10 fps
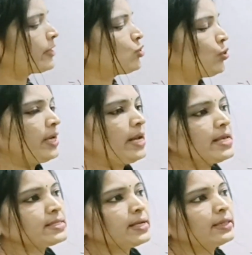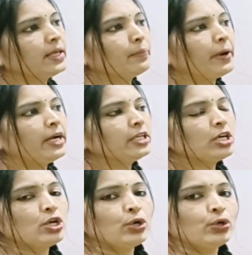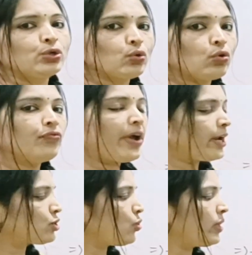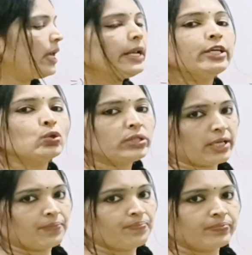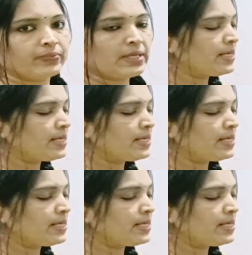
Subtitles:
factorial is nothing but 2 factorial into 3,